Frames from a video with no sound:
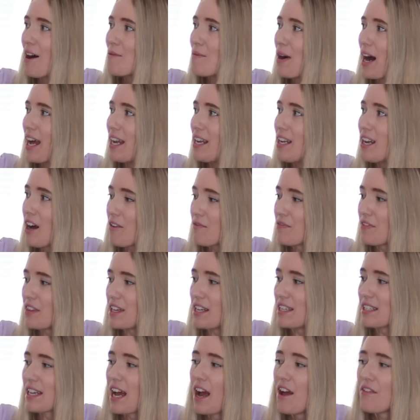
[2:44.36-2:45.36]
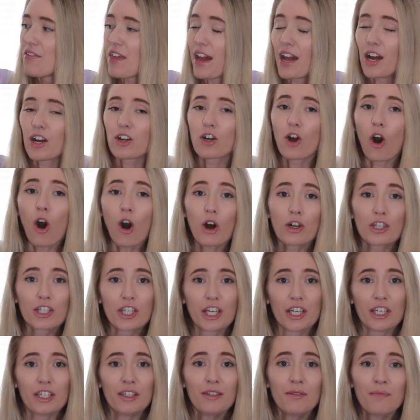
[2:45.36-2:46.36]
Um, I love these. They are
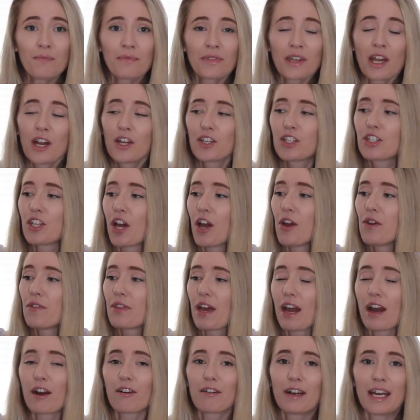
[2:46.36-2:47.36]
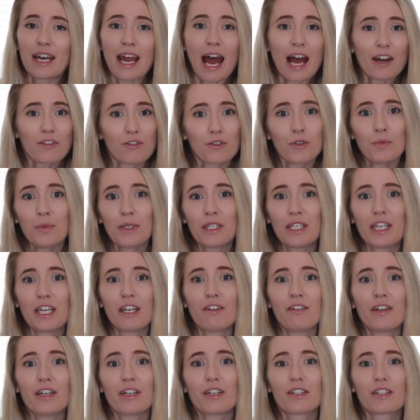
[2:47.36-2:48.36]
cotton, so they are a natural
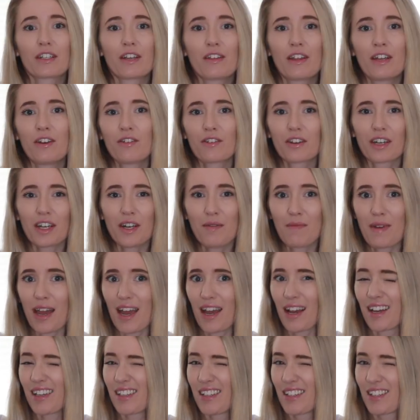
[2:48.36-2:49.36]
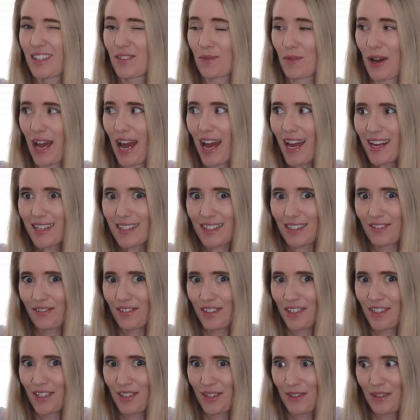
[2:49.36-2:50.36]
material, so they're not gonna make us sweat,
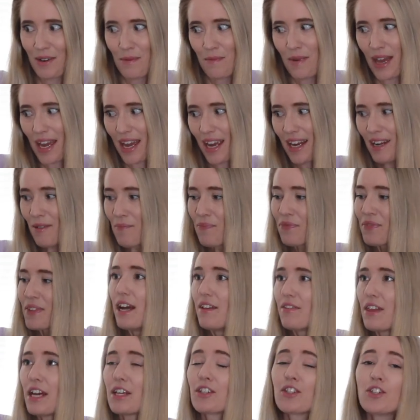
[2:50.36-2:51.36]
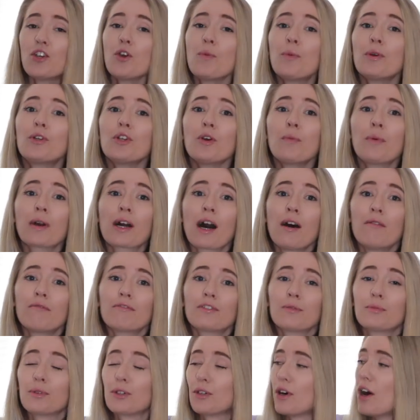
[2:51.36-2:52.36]
if you know what I mean. They're super duper
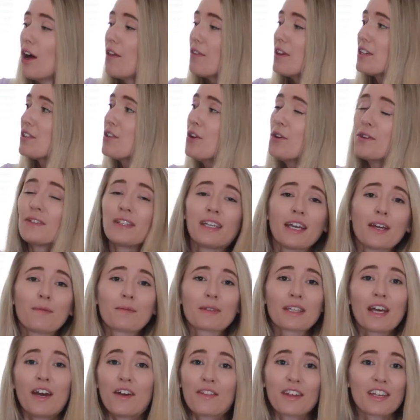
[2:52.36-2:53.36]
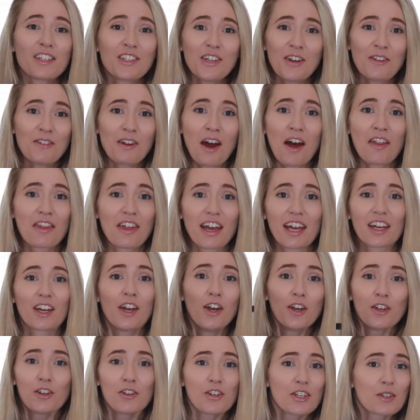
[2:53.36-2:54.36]
comfortable. There's no zips, there's no
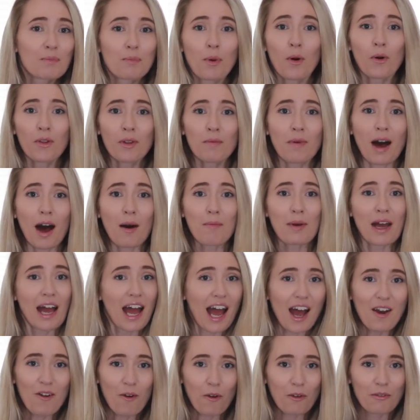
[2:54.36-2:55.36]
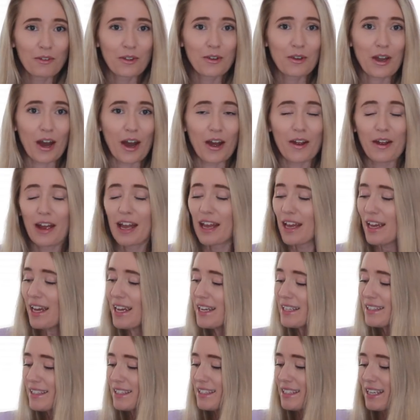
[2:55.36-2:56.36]
nothing. You just pull them up and off you go.
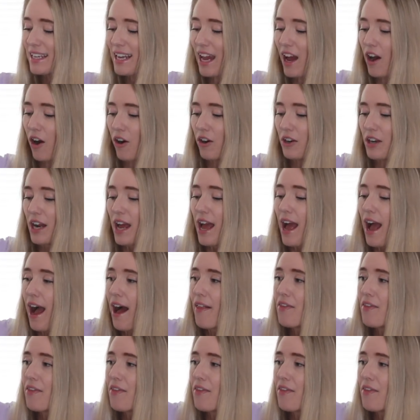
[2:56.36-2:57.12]
Easy to get on.